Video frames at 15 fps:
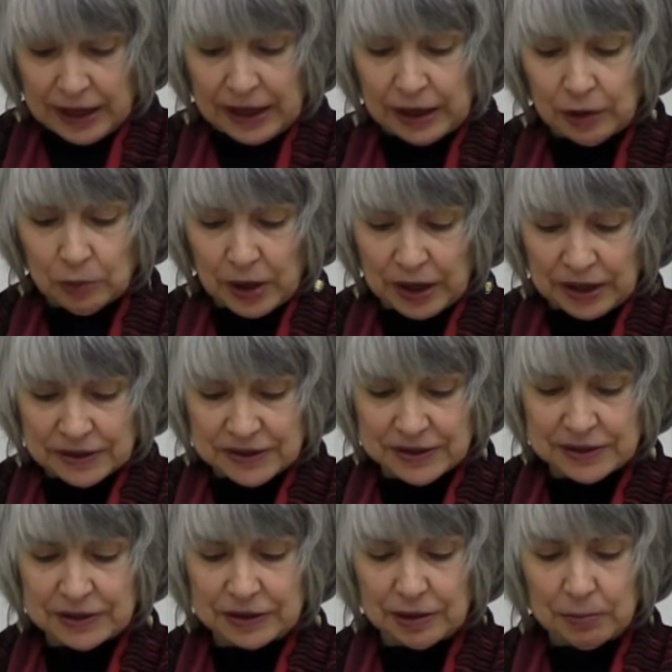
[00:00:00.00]
He writes
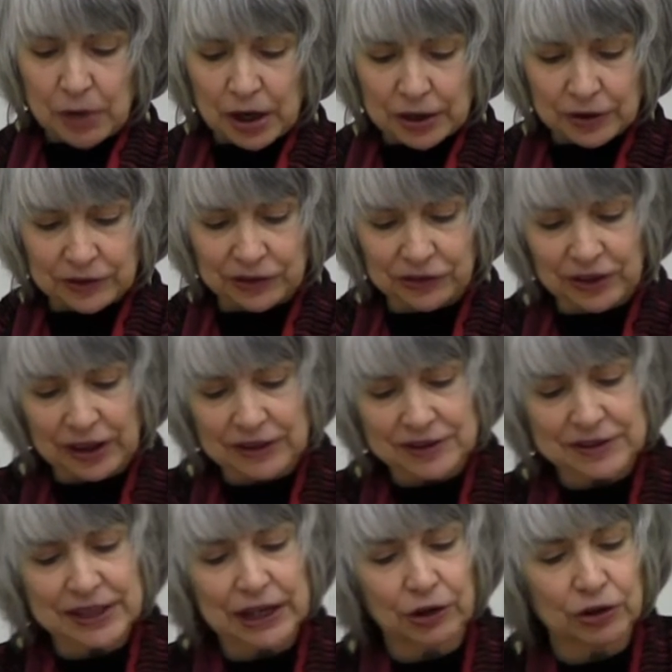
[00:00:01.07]
The modern state's
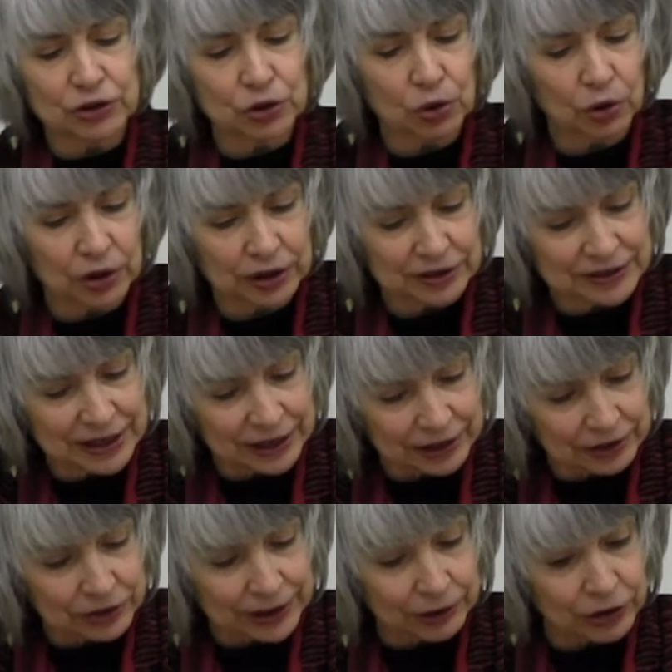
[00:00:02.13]
territori
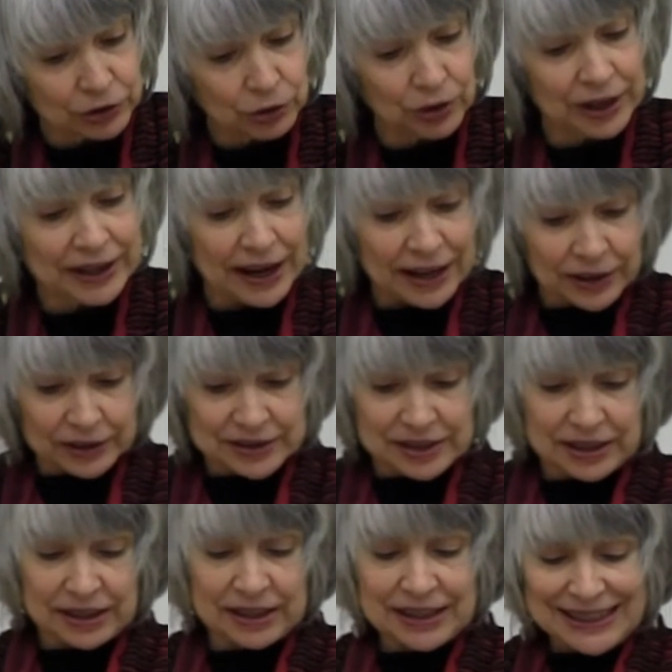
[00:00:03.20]

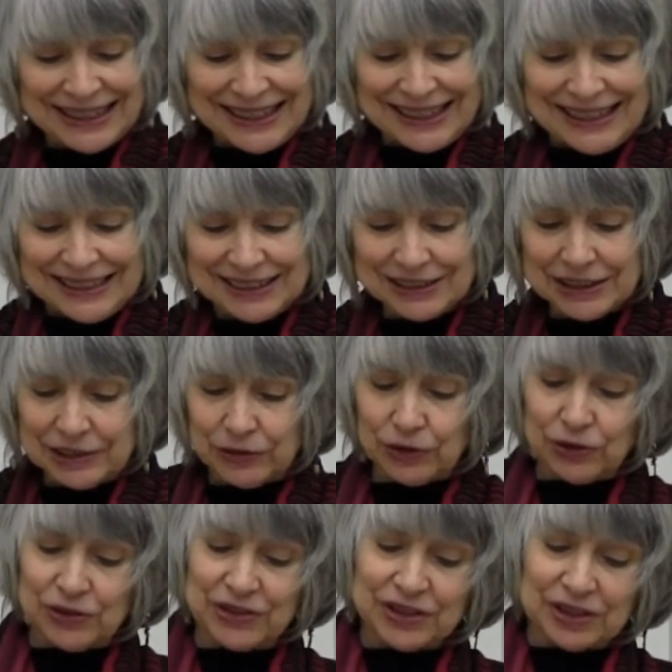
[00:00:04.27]
territoriality
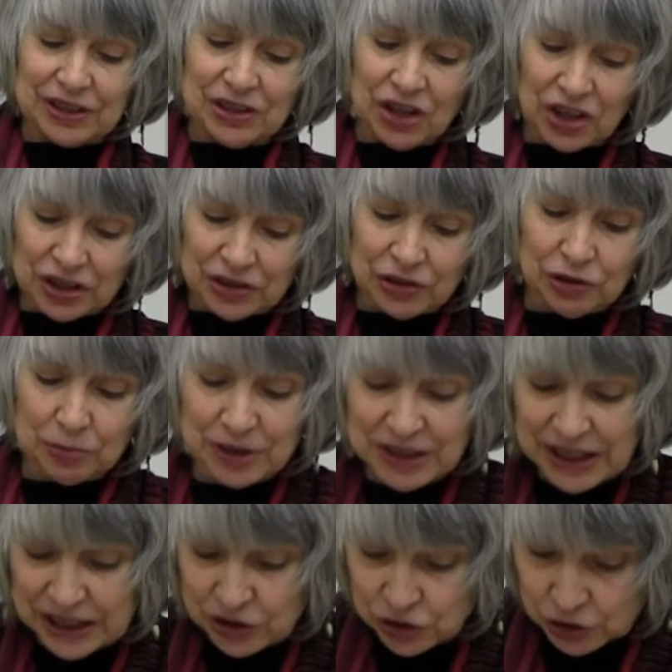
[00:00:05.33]
delivers non human
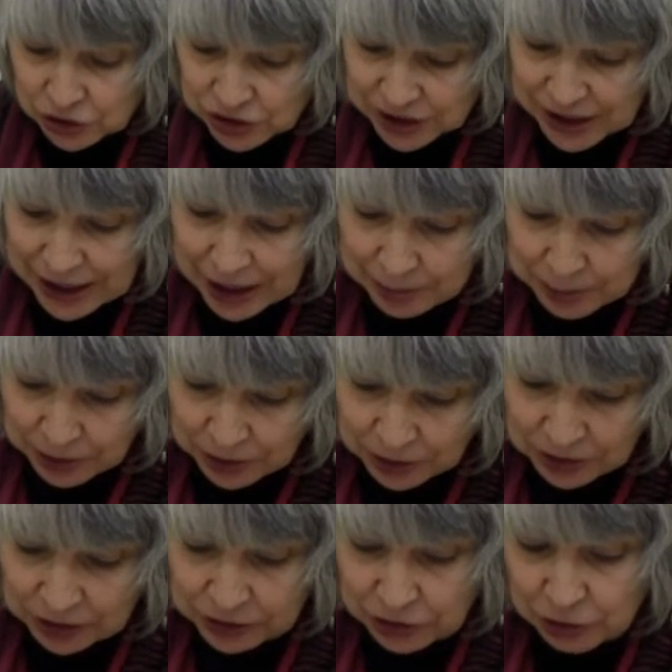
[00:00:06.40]
nature to capital
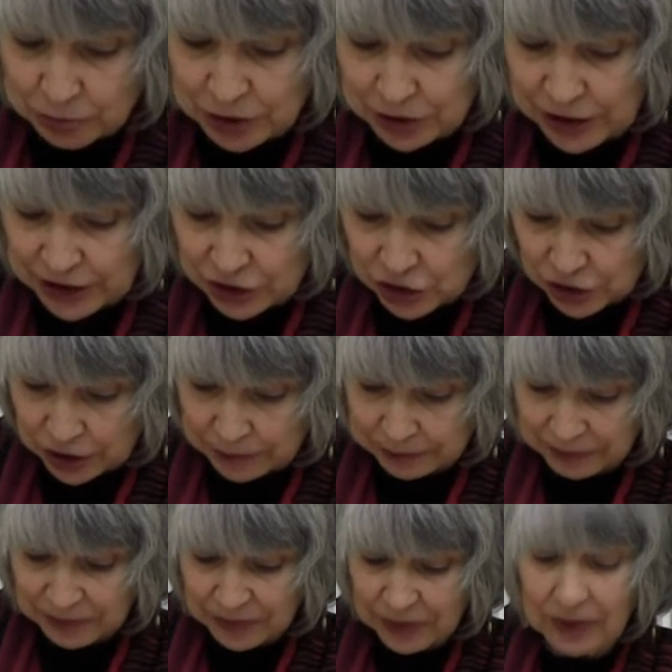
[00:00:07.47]
accumulation.
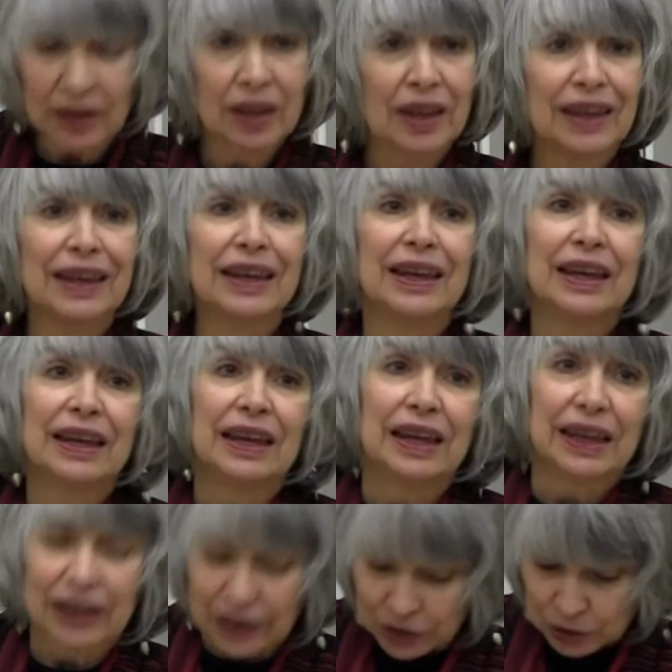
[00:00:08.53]

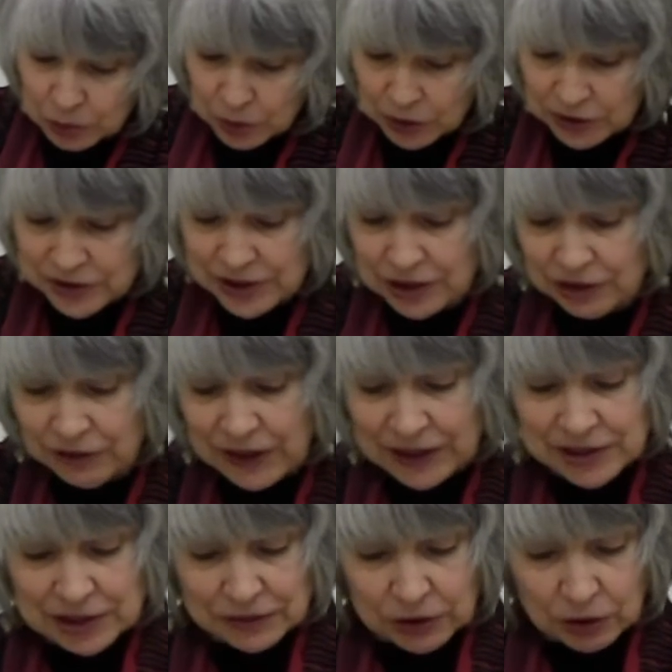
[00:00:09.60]
In other words, in the face of a